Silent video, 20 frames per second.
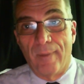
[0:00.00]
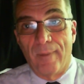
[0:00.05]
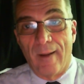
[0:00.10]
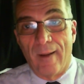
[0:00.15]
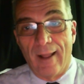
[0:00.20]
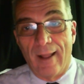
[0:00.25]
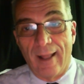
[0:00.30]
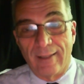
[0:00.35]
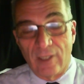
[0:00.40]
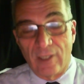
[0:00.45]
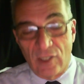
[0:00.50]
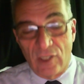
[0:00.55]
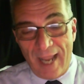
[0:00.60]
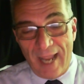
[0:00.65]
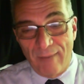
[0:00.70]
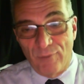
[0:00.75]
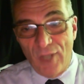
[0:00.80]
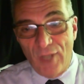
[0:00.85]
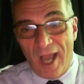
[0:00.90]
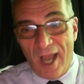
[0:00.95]
uh, at the
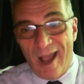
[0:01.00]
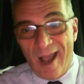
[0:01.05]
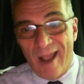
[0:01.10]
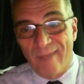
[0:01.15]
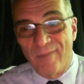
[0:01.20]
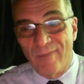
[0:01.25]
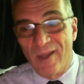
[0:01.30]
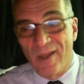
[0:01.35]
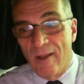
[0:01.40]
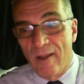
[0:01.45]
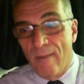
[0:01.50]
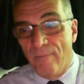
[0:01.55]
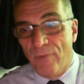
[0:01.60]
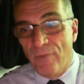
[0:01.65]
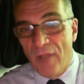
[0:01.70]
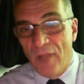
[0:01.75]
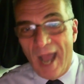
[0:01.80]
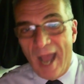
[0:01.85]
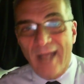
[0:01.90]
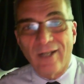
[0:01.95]
same time
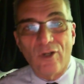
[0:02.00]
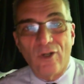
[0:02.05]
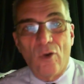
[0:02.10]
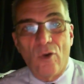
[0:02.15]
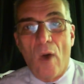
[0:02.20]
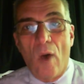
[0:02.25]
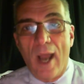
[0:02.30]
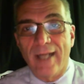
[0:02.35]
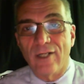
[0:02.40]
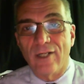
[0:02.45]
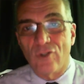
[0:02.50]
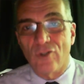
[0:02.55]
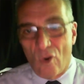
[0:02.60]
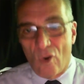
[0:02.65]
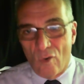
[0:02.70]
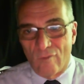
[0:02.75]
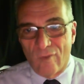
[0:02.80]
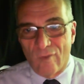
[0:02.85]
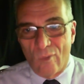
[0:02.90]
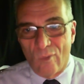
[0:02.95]
not quite as
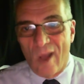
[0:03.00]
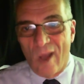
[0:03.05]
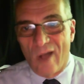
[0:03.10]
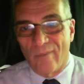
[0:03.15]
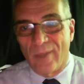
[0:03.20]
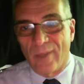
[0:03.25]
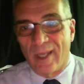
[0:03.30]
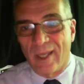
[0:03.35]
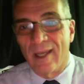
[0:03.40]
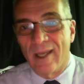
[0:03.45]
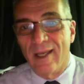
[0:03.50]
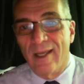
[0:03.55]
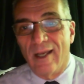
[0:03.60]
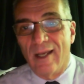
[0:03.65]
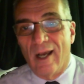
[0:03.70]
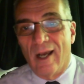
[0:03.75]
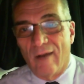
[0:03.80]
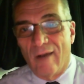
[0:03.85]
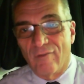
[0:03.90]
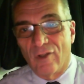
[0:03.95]
overwhelming
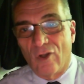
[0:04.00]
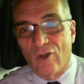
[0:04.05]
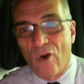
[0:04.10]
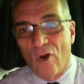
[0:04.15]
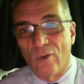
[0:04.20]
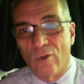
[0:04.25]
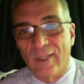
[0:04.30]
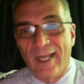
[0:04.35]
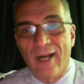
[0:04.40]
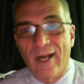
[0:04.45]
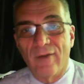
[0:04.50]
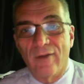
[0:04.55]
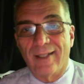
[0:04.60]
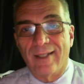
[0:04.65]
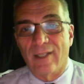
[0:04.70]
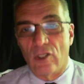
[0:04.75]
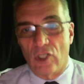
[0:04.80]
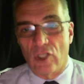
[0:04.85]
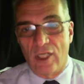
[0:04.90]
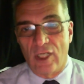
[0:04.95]
of the cold air
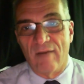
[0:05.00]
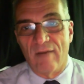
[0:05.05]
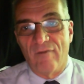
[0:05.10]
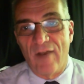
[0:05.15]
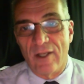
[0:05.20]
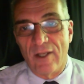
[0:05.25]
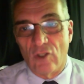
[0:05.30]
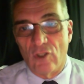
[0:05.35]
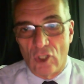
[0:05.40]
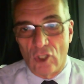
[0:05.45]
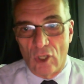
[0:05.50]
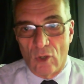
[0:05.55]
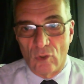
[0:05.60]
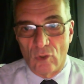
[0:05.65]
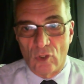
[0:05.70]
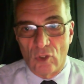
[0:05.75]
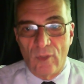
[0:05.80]
that the G F S shows.